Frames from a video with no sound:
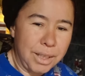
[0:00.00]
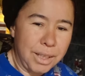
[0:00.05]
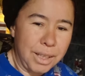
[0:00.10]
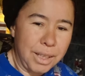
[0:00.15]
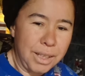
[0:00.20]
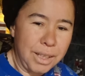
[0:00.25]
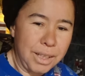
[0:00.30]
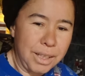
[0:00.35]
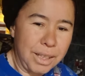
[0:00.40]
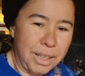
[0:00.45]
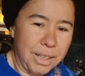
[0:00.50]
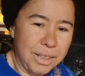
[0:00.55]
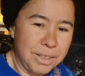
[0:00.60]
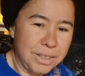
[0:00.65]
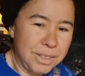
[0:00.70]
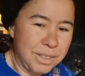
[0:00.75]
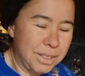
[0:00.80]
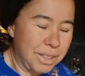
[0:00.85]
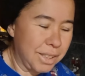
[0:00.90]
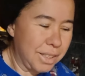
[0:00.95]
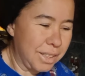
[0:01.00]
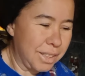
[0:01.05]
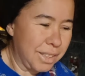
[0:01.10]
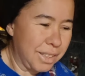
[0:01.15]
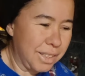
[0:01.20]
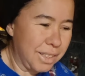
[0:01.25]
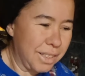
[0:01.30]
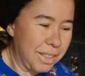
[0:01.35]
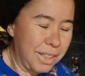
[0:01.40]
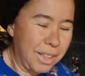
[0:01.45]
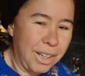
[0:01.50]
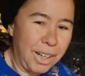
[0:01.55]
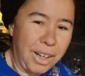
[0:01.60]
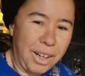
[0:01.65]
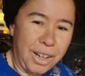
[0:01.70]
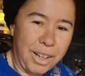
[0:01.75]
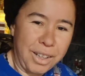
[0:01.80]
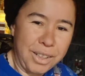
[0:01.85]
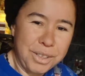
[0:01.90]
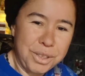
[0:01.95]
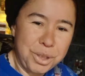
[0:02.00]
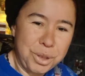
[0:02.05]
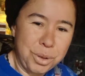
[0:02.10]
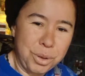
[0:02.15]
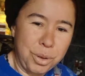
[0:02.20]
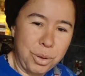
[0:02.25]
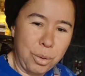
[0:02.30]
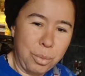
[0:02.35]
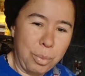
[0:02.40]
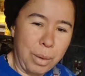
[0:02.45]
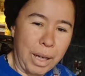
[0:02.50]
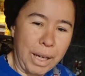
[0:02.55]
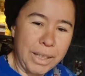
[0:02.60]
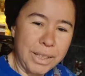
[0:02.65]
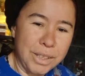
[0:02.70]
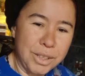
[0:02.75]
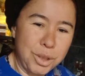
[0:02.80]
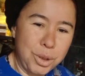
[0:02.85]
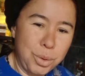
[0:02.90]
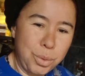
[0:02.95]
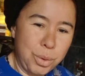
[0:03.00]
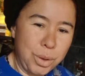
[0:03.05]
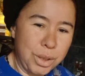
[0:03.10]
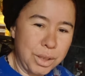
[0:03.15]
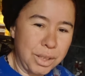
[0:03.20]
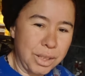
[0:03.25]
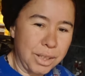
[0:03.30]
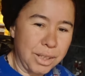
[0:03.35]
and it gets hard to go back and do it